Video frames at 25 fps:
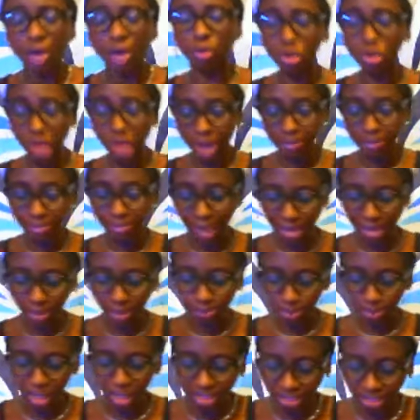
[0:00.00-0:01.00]
will not be
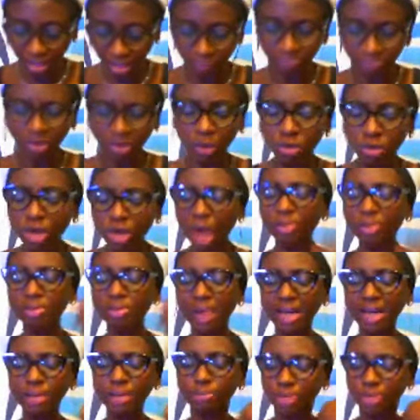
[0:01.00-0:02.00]
manipulated. Will not be
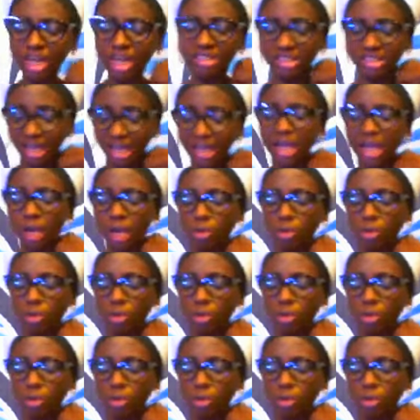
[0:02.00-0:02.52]
manipulated.